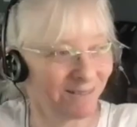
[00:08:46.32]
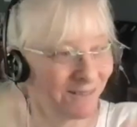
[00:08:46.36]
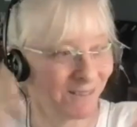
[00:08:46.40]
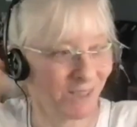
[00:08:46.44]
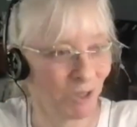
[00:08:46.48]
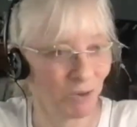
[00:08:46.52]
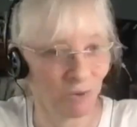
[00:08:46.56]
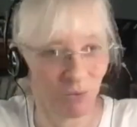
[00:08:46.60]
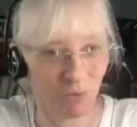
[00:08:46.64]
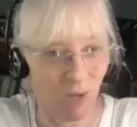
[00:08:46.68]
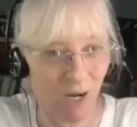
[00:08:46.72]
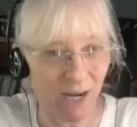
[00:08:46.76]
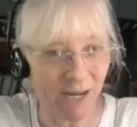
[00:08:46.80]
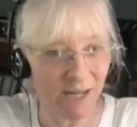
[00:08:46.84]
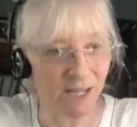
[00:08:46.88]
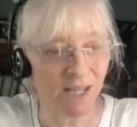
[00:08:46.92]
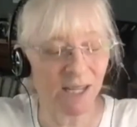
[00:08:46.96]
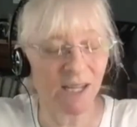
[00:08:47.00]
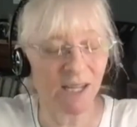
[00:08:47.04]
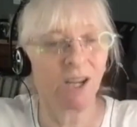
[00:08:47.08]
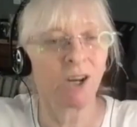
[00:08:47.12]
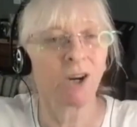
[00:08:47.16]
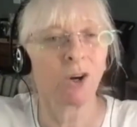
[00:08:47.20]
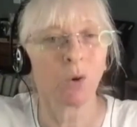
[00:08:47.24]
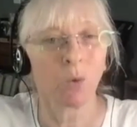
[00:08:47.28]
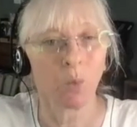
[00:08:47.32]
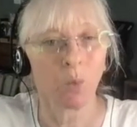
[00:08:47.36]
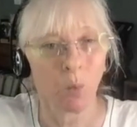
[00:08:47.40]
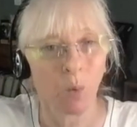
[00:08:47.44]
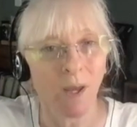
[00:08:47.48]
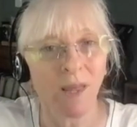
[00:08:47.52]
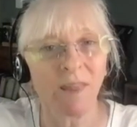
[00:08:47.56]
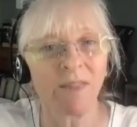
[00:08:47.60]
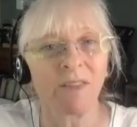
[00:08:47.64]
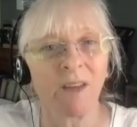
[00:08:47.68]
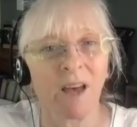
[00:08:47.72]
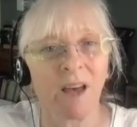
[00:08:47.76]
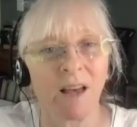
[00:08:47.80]
They're right here
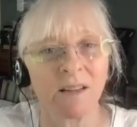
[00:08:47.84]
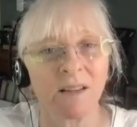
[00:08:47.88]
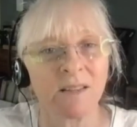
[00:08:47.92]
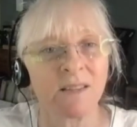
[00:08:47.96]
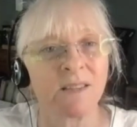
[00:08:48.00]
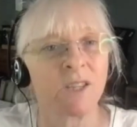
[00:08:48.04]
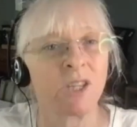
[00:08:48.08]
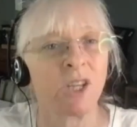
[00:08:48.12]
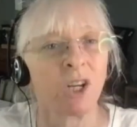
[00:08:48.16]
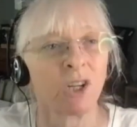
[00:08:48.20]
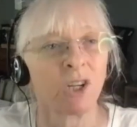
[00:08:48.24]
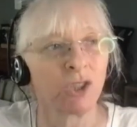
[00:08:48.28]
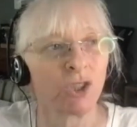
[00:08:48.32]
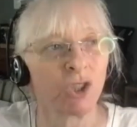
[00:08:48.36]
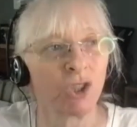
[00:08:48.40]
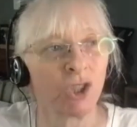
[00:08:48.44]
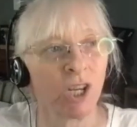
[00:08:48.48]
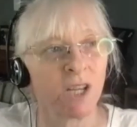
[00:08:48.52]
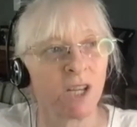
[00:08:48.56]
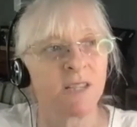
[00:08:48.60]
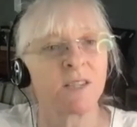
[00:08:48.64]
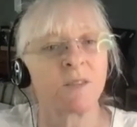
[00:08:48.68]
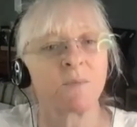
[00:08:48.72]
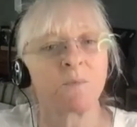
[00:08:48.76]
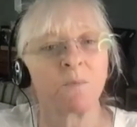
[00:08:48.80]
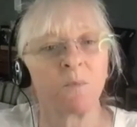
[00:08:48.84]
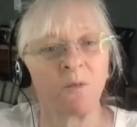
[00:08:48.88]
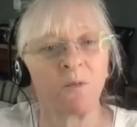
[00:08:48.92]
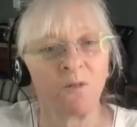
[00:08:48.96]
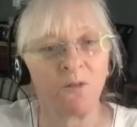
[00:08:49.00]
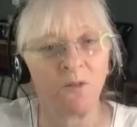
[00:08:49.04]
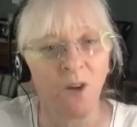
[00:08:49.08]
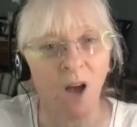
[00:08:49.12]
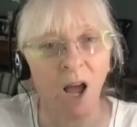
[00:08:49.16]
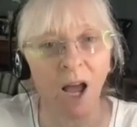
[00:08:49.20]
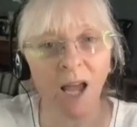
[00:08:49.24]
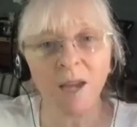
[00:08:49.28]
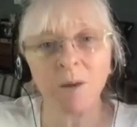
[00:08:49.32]
with us. They're just
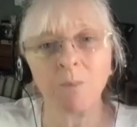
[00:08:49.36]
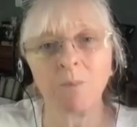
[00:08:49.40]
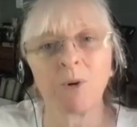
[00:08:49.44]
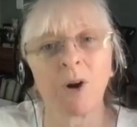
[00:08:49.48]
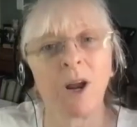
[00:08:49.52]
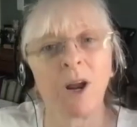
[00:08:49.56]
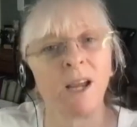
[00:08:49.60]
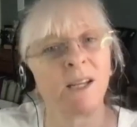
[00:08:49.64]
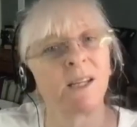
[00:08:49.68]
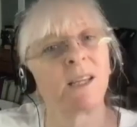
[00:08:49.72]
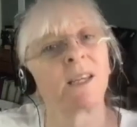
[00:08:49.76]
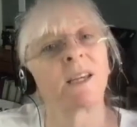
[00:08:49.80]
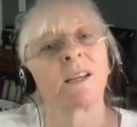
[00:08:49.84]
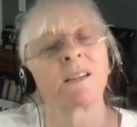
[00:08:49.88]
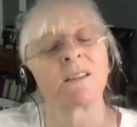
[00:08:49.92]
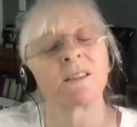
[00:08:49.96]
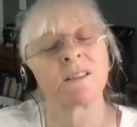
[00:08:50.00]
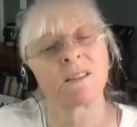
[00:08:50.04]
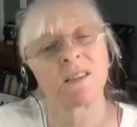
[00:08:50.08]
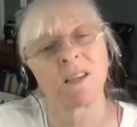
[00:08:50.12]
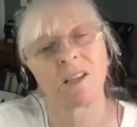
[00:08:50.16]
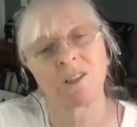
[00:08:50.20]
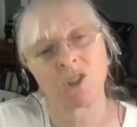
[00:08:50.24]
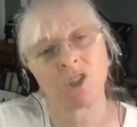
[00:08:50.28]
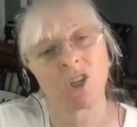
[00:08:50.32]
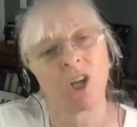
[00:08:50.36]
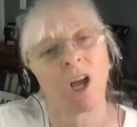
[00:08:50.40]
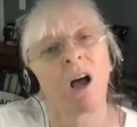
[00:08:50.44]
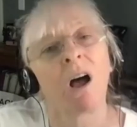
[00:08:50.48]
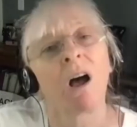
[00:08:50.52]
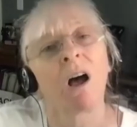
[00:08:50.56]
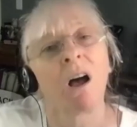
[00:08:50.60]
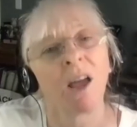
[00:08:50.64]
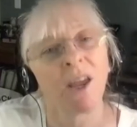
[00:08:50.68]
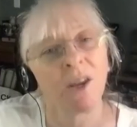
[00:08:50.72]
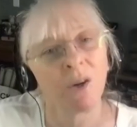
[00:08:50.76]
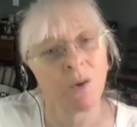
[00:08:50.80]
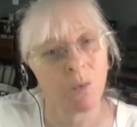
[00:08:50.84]
vibrating at such a
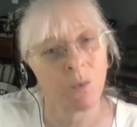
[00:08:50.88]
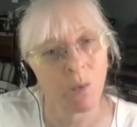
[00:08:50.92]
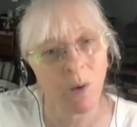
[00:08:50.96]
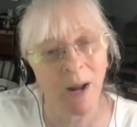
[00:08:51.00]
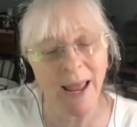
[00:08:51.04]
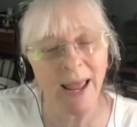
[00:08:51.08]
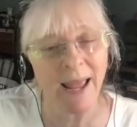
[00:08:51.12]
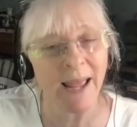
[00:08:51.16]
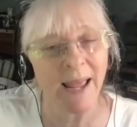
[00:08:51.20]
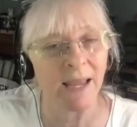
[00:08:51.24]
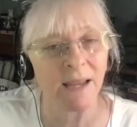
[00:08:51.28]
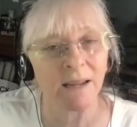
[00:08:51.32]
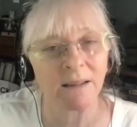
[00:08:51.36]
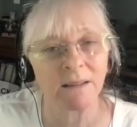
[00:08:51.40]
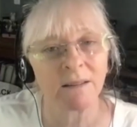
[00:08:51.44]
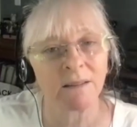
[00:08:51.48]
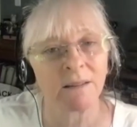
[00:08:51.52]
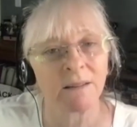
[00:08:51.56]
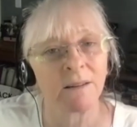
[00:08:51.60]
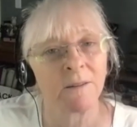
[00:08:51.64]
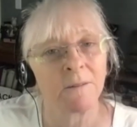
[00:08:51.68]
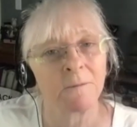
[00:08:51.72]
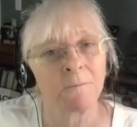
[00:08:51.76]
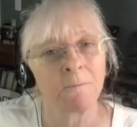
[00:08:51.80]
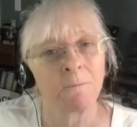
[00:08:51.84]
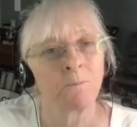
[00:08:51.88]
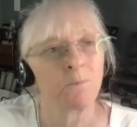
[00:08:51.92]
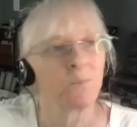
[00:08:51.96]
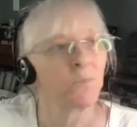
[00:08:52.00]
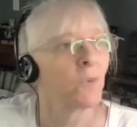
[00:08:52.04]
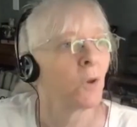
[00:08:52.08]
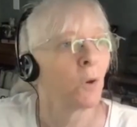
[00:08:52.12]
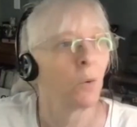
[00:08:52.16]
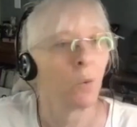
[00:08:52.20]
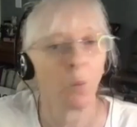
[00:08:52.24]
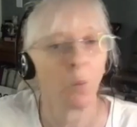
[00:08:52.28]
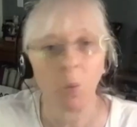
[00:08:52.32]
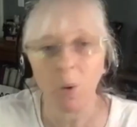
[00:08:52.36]
high rate,
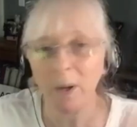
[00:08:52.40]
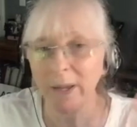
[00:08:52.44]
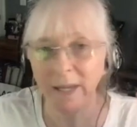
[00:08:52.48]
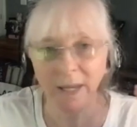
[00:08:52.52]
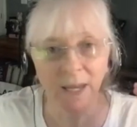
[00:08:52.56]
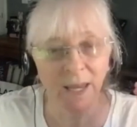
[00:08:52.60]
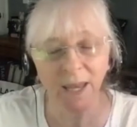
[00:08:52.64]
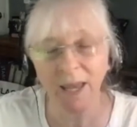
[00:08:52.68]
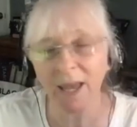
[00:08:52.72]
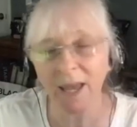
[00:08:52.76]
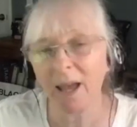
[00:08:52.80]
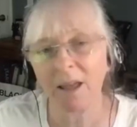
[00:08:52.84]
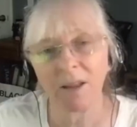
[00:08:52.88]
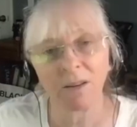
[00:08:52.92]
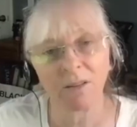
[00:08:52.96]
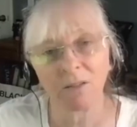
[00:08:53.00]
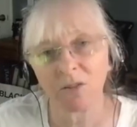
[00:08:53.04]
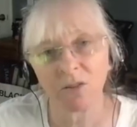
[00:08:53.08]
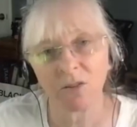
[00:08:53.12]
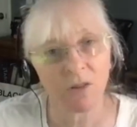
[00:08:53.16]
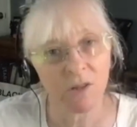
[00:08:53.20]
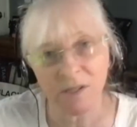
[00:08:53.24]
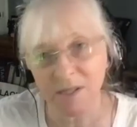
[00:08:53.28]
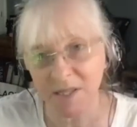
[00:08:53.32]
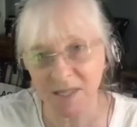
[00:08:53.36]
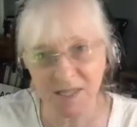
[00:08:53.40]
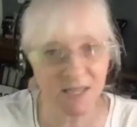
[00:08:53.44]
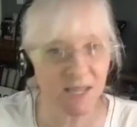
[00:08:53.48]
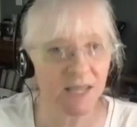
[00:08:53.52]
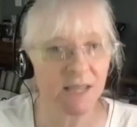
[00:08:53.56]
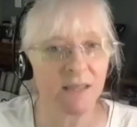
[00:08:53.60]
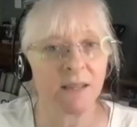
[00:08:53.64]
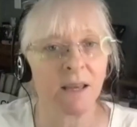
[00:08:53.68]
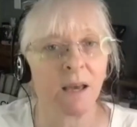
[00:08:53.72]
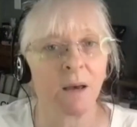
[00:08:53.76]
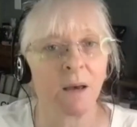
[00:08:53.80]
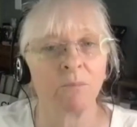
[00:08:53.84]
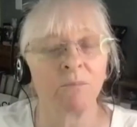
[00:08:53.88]
we can't see
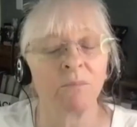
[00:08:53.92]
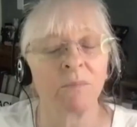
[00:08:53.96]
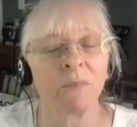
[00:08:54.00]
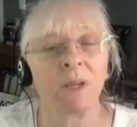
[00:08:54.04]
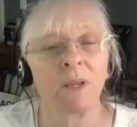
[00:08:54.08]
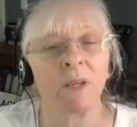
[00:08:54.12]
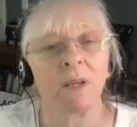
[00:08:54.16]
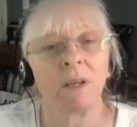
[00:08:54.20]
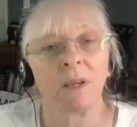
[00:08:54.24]
them.